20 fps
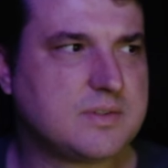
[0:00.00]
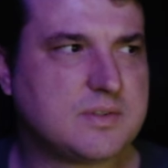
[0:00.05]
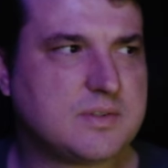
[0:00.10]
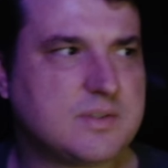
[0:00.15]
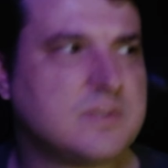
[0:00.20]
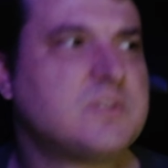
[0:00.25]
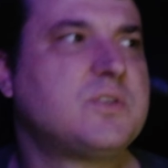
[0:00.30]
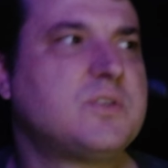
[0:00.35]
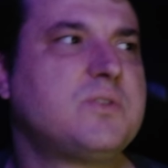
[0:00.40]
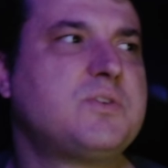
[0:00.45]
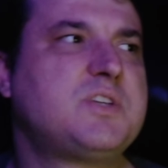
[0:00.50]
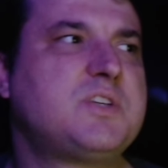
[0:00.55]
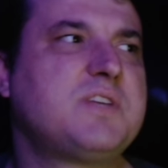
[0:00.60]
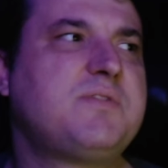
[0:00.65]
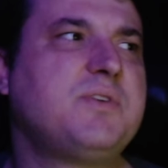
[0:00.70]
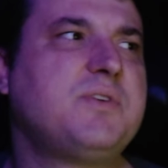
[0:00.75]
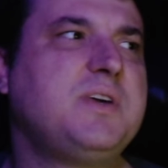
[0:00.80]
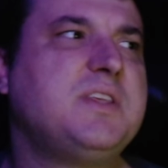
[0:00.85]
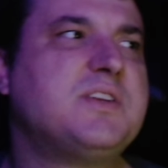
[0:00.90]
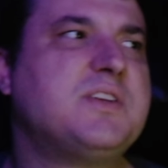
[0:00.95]
So there's
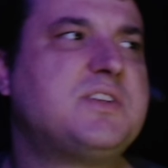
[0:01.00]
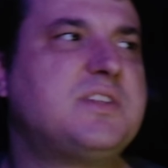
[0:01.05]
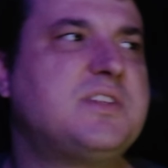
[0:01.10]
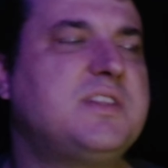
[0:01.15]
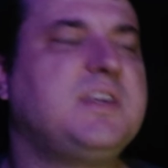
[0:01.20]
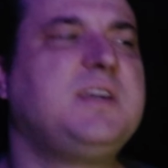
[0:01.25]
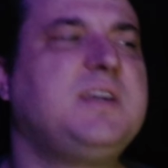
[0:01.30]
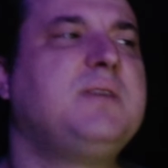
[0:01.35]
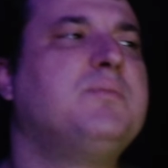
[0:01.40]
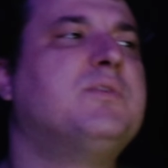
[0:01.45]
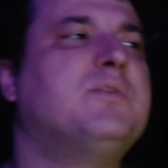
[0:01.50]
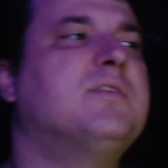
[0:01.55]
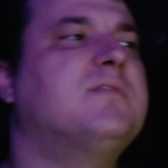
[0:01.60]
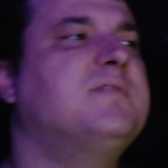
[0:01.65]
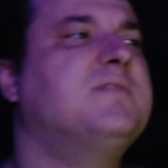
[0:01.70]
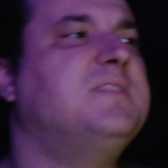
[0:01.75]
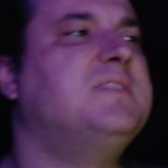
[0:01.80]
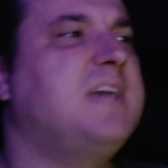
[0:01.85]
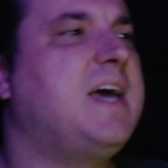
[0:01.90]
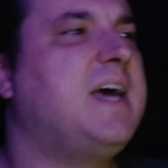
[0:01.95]
definitely this theme
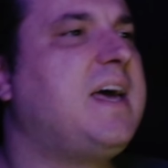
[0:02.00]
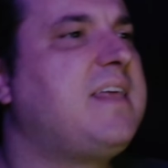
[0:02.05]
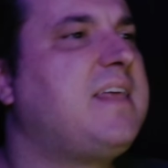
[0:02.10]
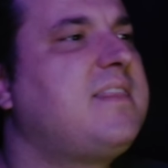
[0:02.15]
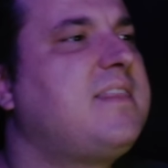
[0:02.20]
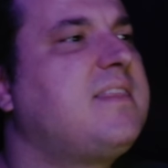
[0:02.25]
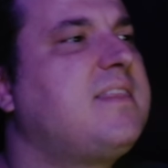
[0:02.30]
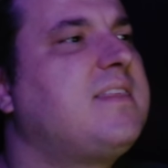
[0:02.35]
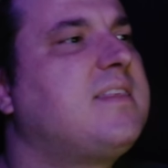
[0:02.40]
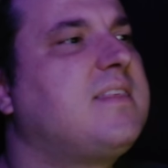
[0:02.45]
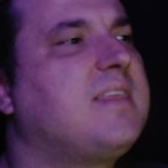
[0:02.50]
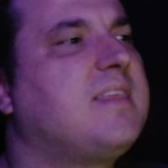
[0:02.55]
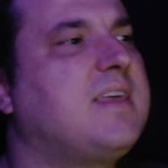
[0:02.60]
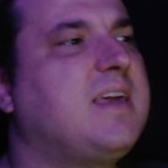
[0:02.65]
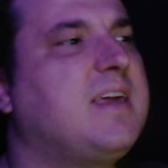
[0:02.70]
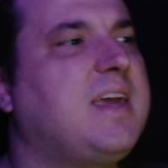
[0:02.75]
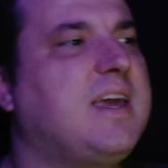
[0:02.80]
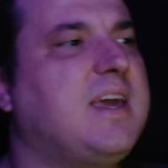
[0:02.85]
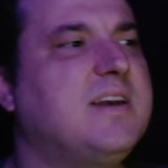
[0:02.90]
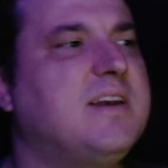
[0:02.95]
of death
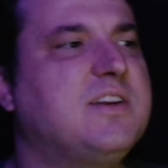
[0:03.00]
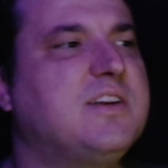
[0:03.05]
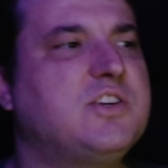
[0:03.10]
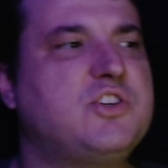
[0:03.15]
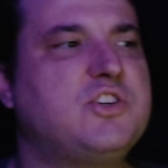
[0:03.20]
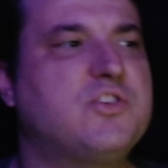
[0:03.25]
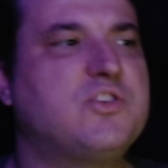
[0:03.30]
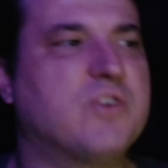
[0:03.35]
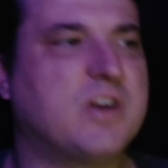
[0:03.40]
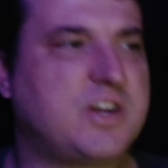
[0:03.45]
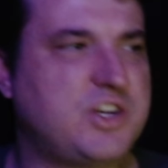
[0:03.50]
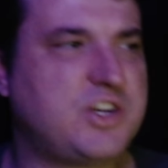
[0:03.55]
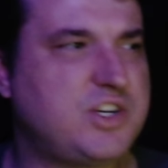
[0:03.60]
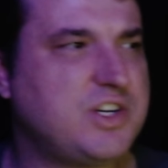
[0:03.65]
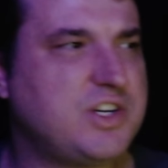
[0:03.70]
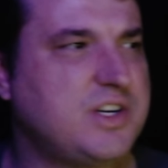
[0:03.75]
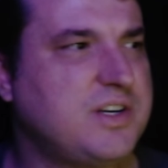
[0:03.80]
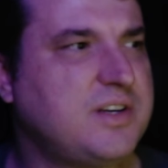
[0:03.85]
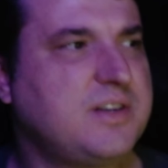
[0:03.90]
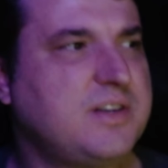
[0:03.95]
and
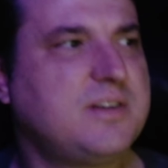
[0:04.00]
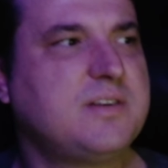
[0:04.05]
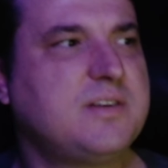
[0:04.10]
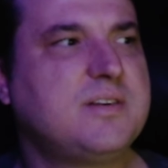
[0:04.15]
destruction,